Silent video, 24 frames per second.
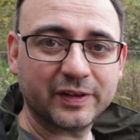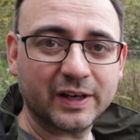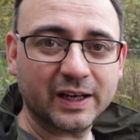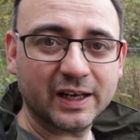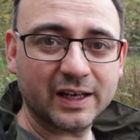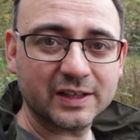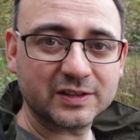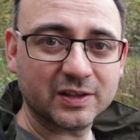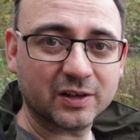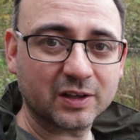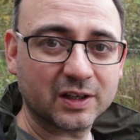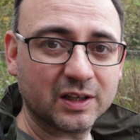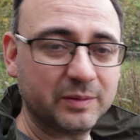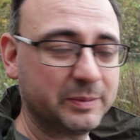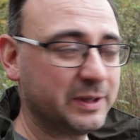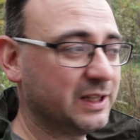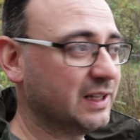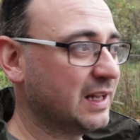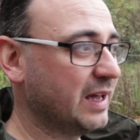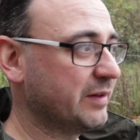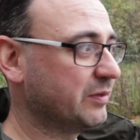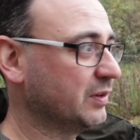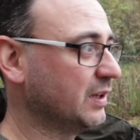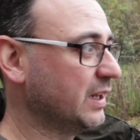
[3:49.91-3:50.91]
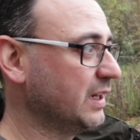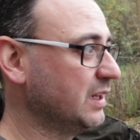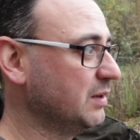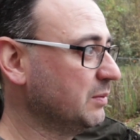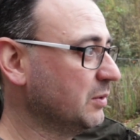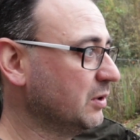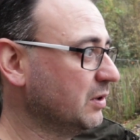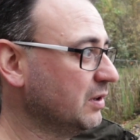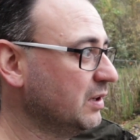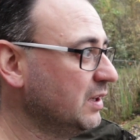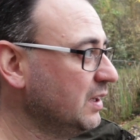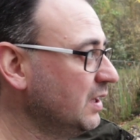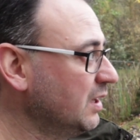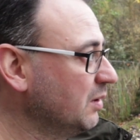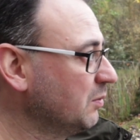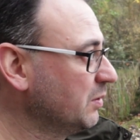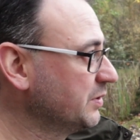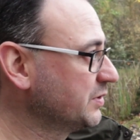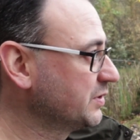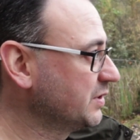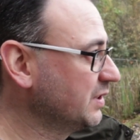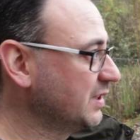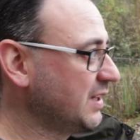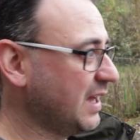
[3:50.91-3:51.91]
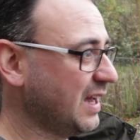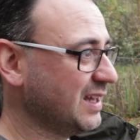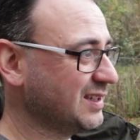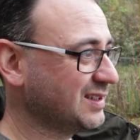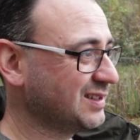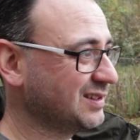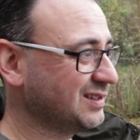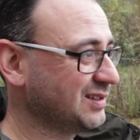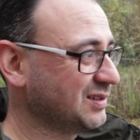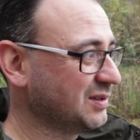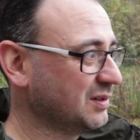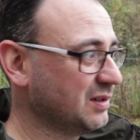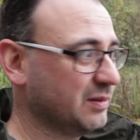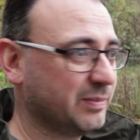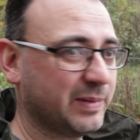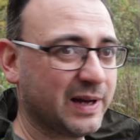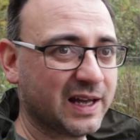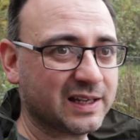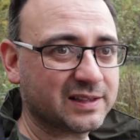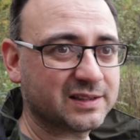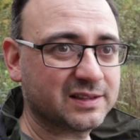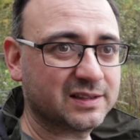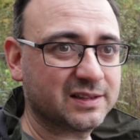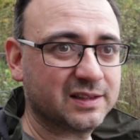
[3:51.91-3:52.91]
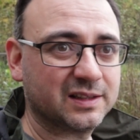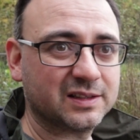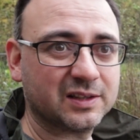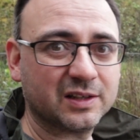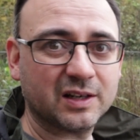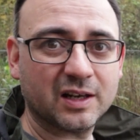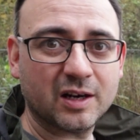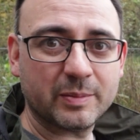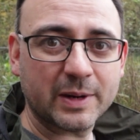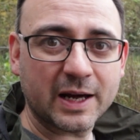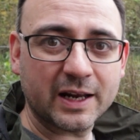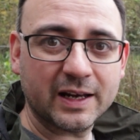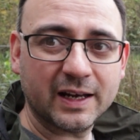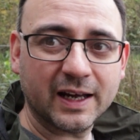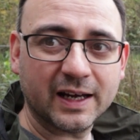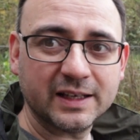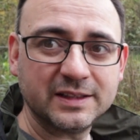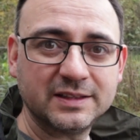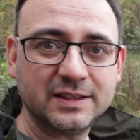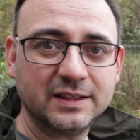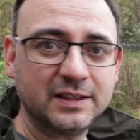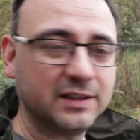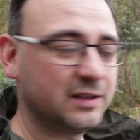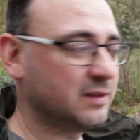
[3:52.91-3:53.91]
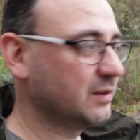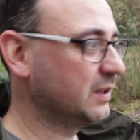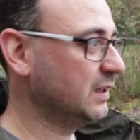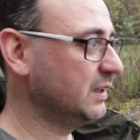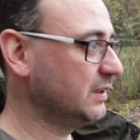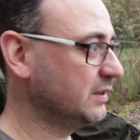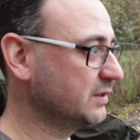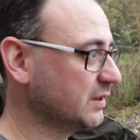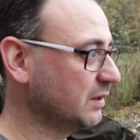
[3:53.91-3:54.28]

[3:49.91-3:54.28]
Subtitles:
It's not going to be level anymore once it gets sort of past, I don't know, about 90 degrees.